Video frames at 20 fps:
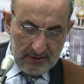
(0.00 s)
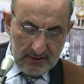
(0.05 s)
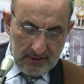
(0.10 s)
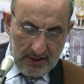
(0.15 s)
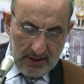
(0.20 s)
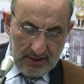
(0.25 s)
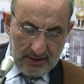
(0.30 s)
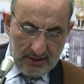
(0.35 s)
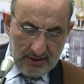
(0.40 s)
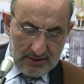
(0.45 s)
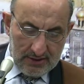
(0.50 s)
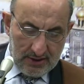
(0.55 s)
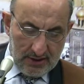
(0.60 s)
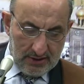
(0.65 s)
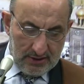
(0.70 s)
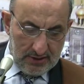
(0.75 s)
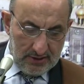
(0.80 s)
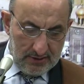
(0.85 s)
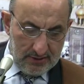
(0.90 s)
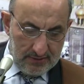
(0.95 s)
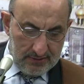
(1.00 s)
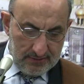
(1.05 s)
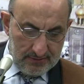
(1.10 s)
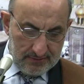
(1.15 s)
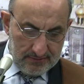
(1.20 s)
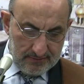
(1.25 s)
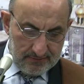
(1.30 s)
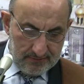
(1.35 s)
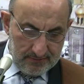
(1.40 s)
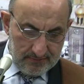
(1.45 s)
And he said,
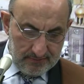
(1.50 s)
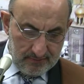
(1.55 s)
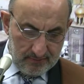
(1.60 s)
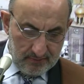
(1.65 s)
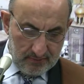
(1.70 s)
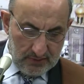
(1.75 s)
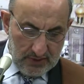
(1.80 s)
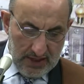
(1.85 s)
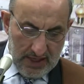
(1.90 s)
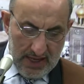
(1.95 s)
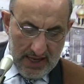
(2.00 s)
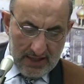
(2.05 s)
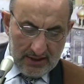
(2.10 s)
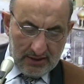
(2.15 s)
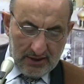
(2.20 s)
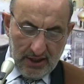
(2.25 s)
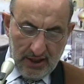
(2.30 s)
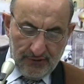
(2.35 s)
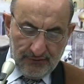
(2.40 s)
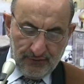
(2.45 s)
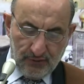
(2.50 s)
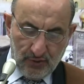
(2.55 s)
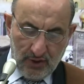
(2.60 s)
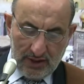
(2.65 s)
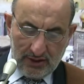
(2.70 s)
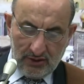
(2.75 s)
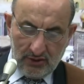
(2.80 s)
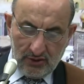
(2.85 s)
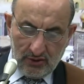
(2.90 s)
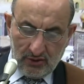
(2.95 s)
and if
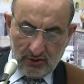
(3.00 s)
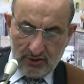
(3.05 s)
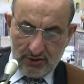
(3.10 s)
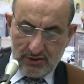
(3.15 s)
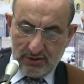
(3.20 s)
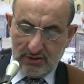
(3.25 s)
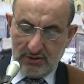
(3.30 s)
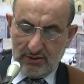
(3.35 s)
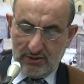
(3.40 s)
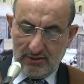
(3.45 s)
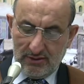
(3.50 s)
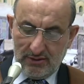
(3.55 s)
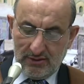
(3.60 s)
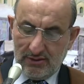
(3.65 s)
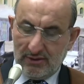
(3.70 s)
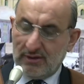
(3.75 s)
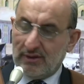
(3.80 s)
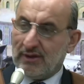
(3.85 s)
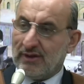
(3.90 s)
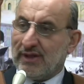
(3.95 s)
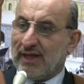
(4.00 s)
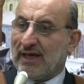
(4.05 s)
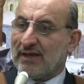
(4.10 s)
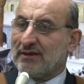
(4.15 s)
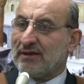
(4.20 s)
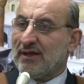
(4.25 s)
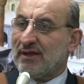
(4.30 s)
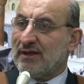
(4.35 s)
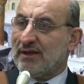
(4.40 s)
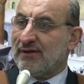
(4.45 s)
one knows
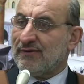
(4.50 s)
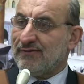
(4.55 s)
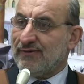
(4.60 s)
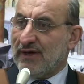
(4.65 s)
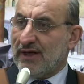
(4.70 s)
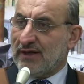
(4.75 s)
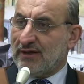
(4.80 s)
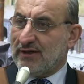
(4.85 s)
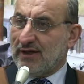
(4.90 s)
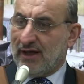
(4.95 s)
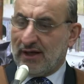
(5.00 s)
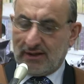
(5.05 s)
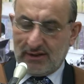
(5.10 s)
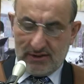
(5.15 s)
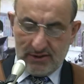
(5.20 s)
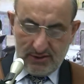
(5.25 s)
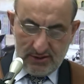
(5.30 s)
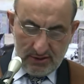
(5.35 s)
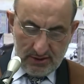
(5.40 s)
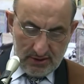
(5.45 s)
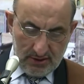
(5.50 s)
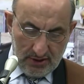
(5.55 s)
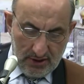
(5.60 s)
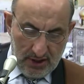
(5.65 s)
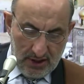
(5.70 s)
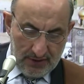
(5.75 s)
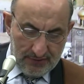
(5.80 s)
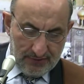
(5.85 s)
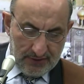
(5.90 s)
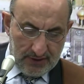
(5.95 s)
that the verdicts
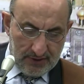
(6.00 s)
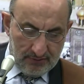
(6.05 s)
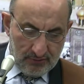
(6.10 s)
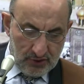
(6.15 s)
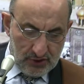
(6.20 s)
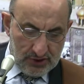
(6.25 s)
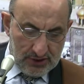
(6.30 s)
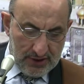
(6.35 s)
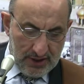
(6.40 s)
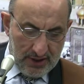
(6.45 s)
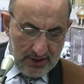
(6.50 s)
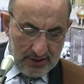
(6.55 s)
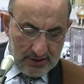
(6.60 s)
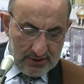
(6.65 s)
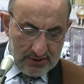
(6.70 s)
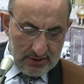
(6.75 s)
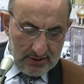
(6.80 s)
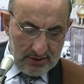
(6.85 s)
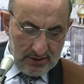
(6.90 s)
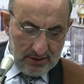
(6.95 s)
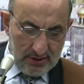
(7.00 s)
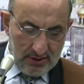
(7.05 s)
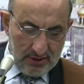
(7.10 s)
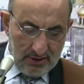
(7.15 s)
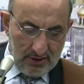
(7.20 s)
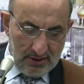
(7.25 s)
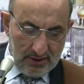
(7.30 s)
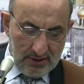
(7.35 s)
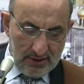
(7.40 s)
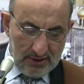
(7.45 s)
of the mujtahids
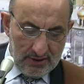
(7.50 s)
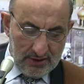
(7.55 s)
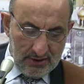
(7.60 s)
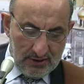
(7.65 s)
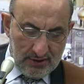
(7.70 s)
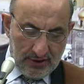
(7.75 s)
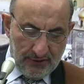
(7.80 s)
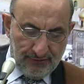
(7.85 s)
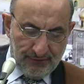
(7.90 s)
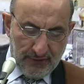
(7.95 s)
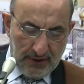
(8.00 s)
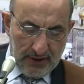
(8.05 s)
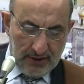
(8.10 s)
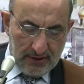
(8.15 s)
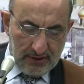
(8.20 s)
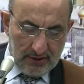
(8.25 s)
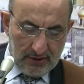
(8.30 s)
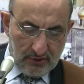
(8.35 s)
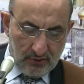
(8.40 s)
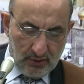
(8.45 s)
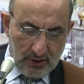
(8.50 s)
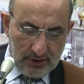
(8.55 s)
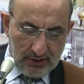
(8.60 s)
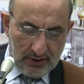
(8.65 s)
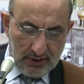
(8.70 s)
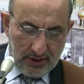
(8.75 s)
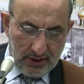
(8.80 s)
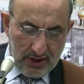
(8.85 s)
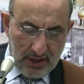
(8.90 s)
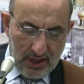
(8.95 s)
differ with
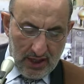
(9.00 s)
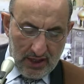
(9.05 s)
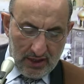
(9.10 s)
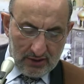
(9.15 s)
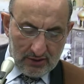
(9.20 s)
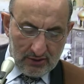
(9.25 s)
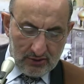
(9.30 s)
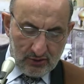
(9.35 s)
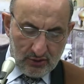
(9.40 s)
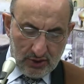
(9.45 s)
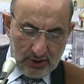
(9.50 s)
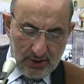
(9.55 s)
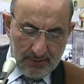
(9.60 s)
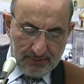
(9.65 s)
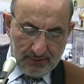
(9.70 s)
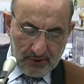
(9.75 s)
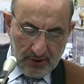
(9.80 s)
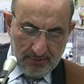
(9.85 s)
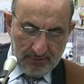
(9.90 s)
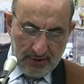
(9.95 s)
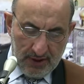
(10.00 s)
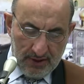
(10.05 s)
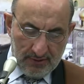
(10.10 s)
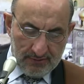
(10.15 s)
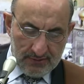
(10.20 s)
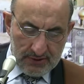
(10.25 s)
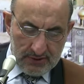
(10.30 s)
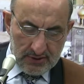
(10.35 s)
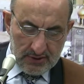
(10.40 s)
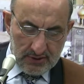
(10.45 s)
regard to the
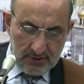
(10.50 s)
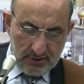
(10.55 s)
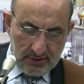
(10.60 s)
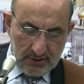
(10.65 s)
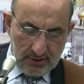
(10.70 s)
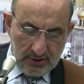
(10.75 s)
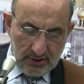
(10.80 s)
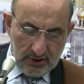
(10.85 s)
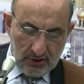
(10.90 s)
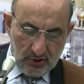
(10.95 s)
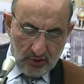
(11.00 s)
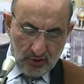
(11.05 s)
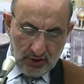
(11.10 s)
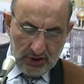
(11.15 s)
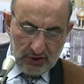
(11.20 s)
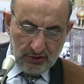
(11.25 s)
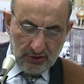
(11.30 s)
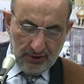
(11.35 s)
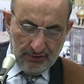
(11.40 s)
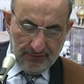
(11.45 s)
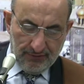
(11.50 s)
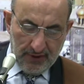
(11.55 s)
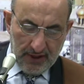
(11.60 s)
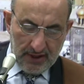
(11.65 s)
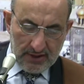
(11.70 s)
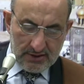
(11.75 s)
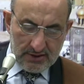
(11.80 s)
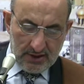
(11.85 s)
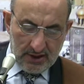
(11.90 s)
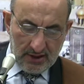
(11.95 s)
problems which we
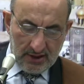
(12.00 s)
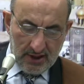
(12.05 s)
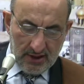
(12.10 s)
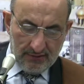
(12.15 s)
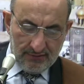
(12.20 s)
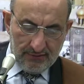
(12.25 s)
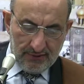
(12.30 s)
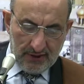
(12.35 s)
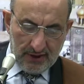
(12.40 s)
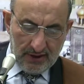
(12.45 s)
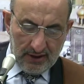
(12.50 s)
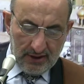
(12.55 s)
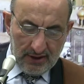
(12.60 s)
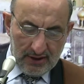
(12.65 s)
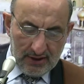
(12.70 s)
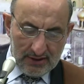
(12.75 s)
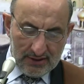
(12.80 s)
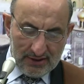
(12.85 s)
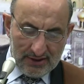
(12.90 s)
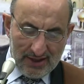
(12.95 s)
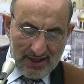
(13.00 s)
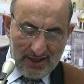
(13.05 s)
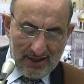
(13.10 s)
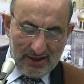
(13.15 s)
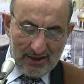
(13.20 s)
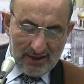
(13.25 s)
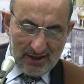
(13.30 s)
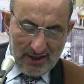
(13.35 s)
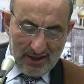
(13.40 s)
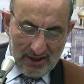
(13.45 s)
face in
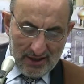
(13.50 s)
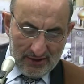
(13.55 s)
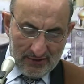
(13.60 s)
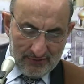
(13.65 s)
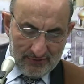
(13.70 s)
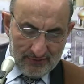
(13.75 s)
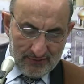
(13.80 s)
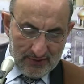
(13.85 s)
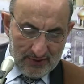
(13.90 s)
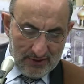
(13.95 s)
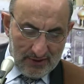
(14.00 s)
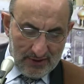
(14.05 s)
everyday life,